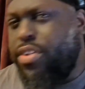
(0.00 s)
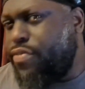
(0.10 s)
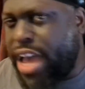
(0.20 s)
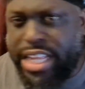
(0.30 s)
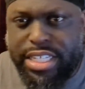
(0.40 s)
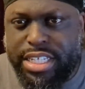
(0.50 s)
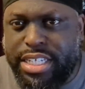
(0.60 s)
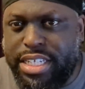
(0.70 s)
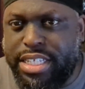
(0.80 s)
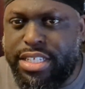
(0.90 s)

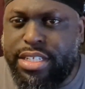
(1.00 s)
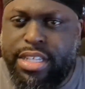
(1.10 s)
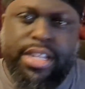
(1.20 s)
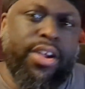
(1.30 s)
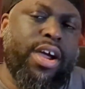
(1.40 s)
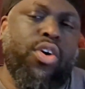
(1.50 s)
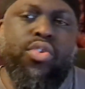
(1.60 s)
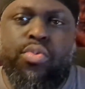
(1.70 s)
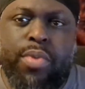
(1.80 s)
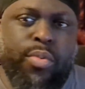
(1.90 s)
devices in their
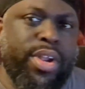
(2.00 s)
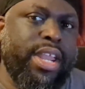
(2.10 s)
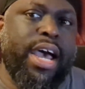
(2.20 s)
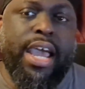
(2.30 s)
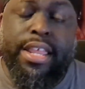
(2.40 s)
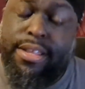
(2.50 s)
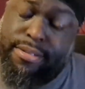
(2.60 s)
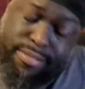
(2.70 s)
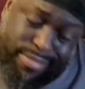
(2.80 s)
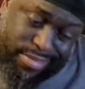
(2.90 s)
home or whatnot.
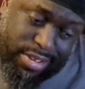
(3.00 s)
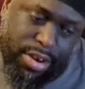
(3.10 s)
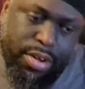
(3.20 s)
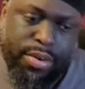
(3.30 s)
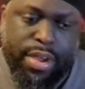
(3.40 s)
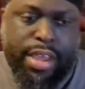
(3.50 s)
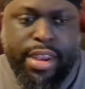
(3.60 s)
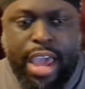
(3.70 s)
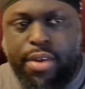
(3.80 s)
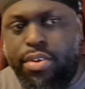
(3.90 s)
You know,
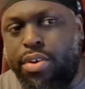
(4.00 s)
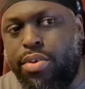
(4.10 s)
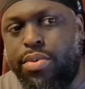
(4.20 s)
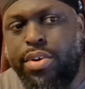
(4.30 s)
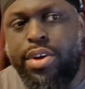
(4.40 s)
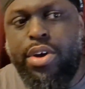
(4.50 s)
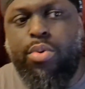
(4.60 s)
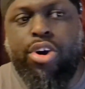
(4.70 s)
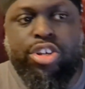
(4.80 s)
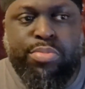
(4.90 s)
and I don't know
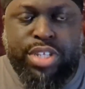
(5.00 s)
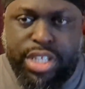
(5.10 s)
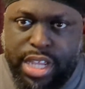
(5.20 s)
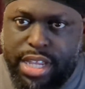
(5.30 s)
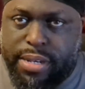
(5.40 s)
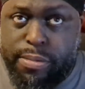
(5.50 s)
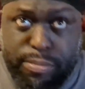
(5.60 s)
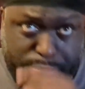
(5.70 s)
100%.